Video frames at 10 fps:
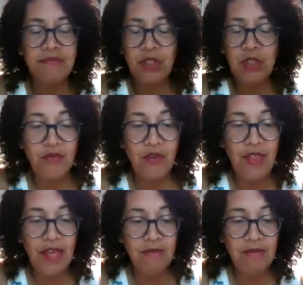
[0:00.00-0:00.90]
good for
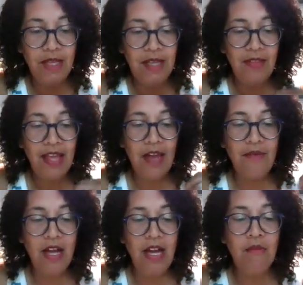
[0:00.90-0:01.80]
them. They
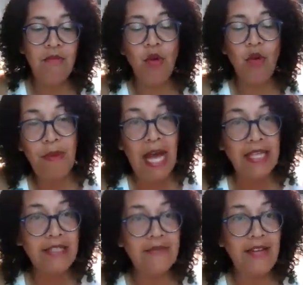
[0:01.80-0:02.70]
have a more
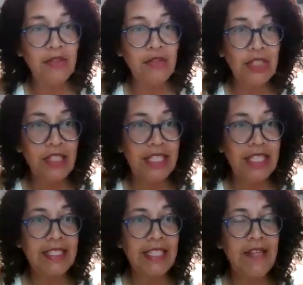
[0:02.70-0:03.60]
positive outlook
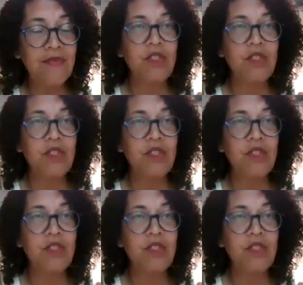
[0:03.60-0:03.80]
in life.